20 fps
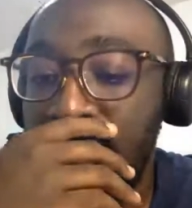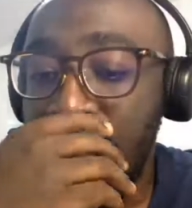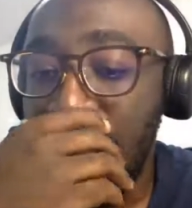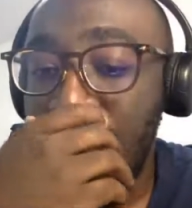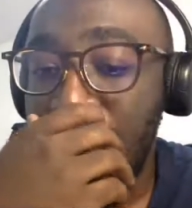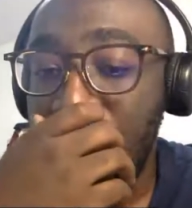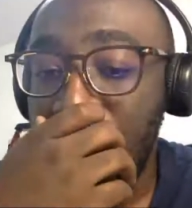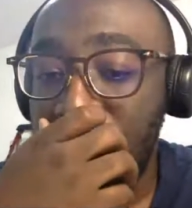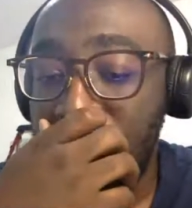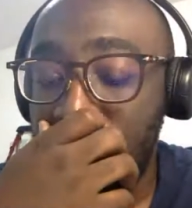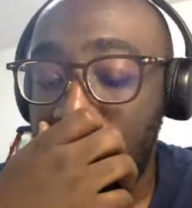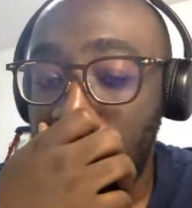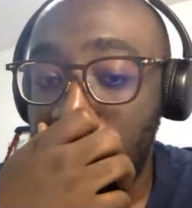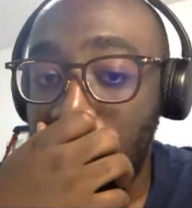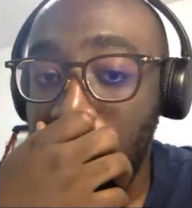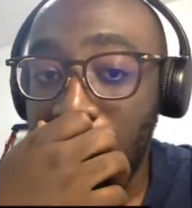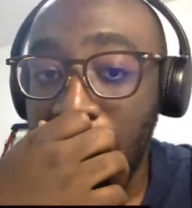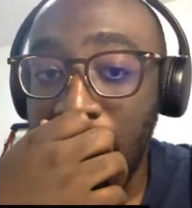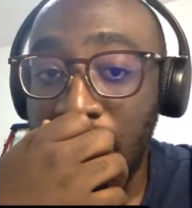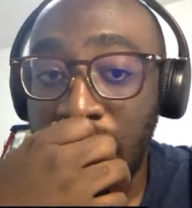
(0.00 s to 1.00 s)
then it's
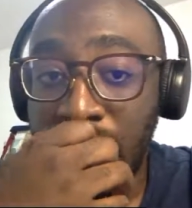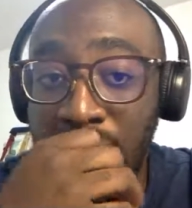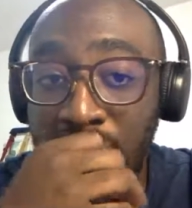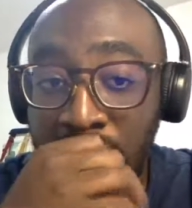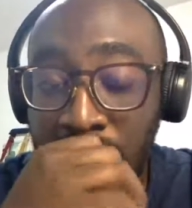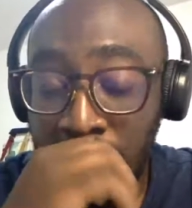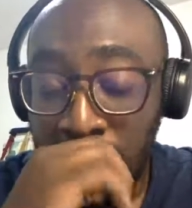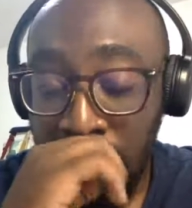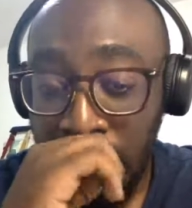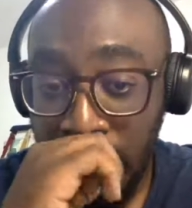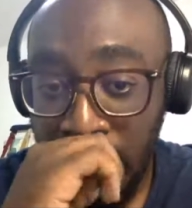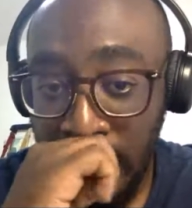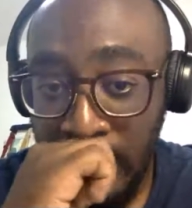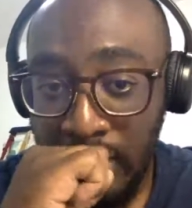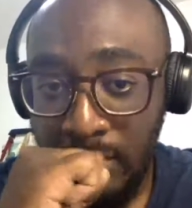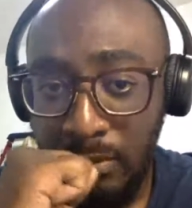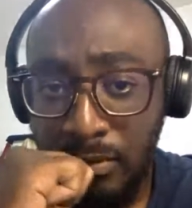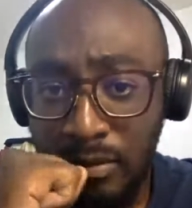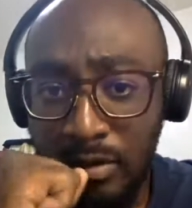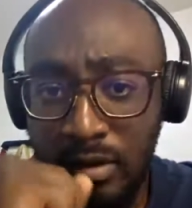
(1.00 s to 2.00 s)
already
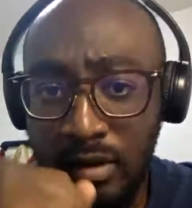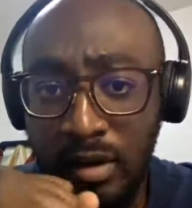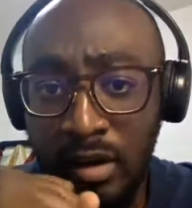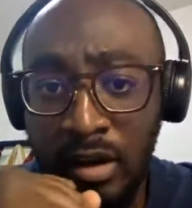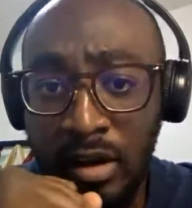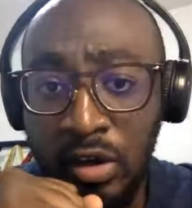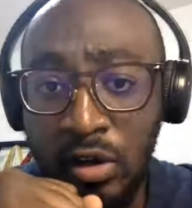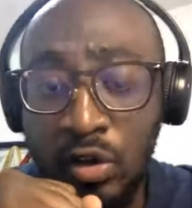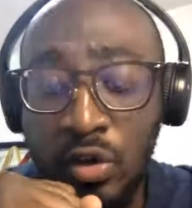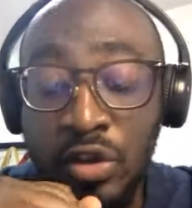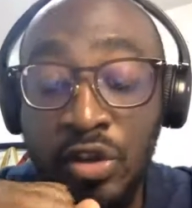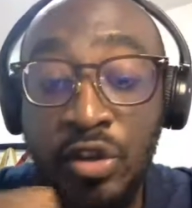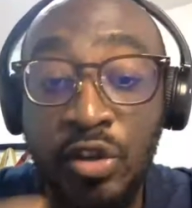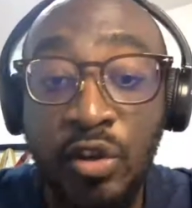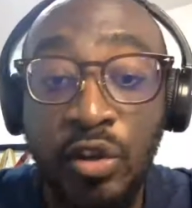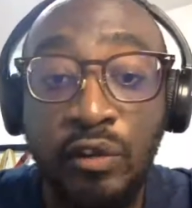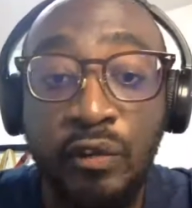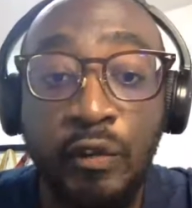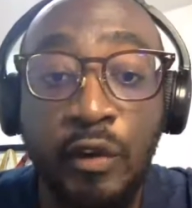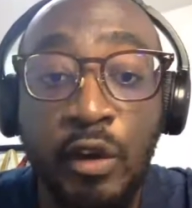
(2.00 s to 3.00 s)
a good
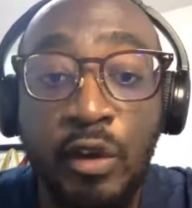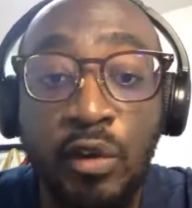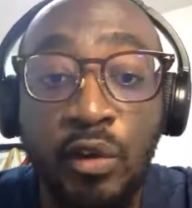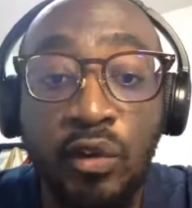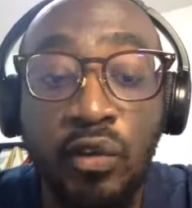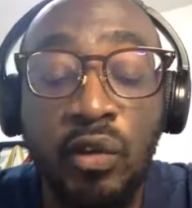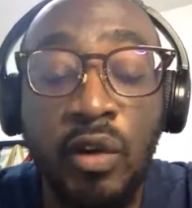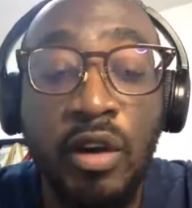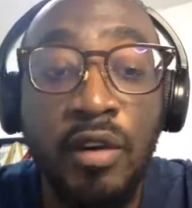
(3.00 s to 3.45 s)
news for you.